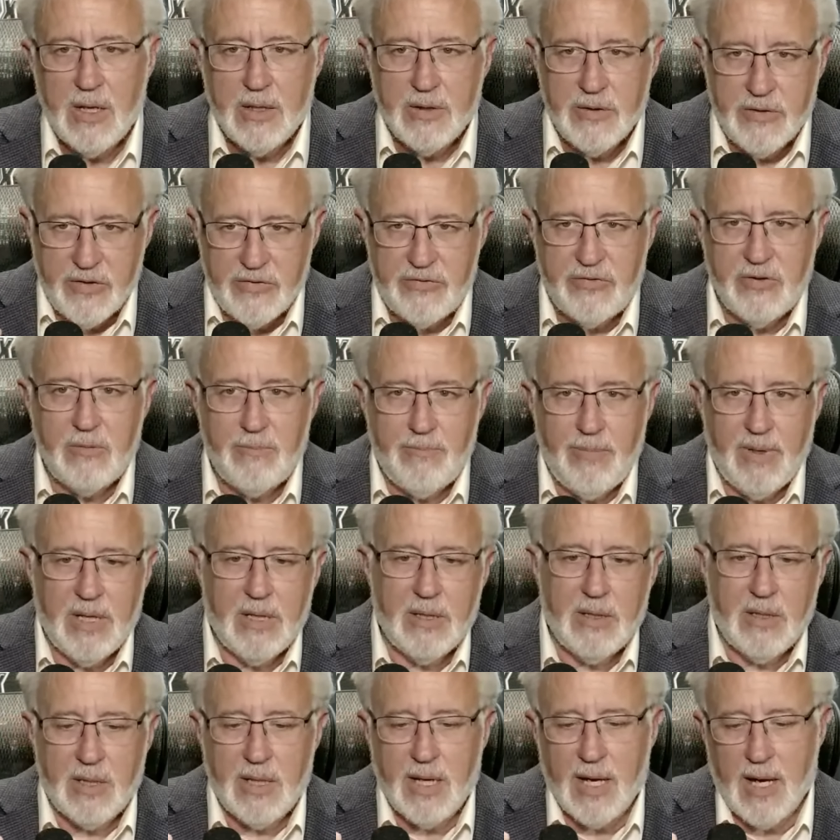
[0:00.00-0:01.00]
This had
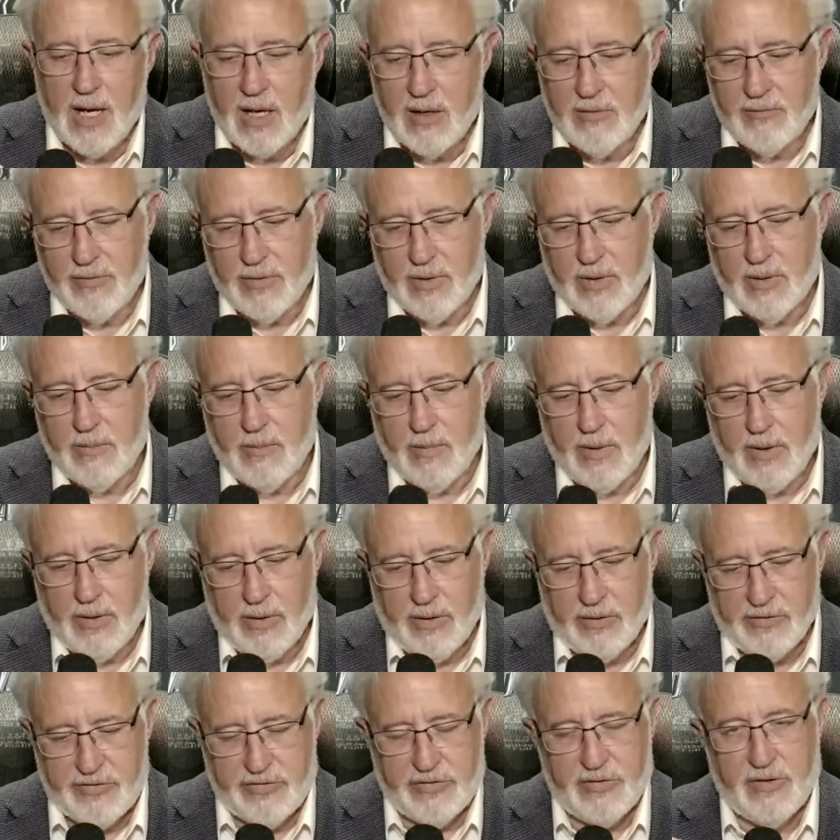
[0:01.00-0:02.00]
been kind of a,
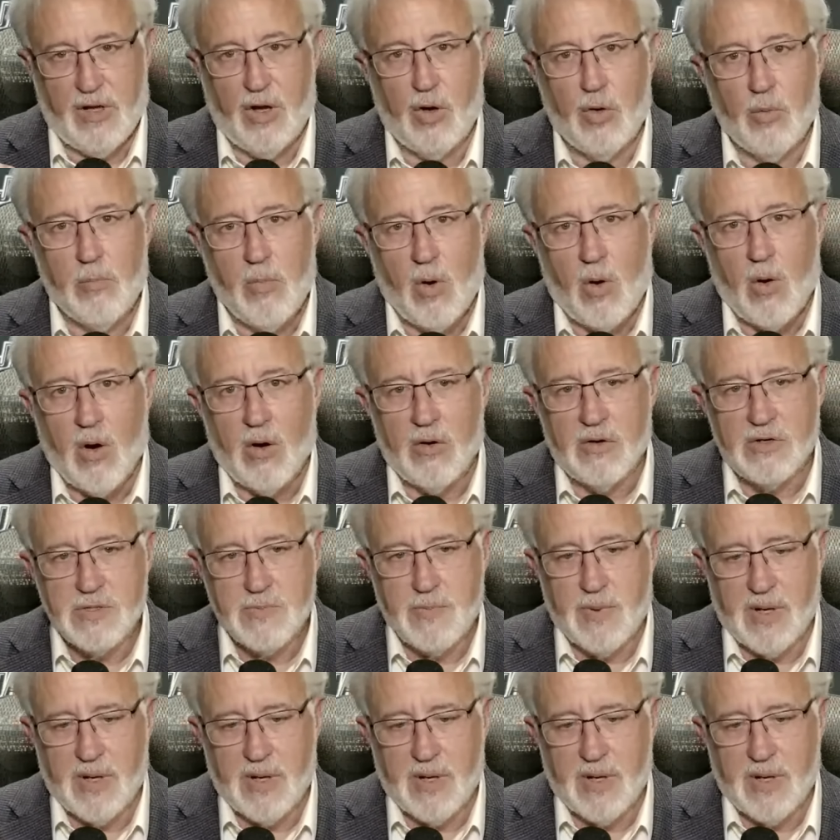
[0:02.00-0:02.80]
a slow march,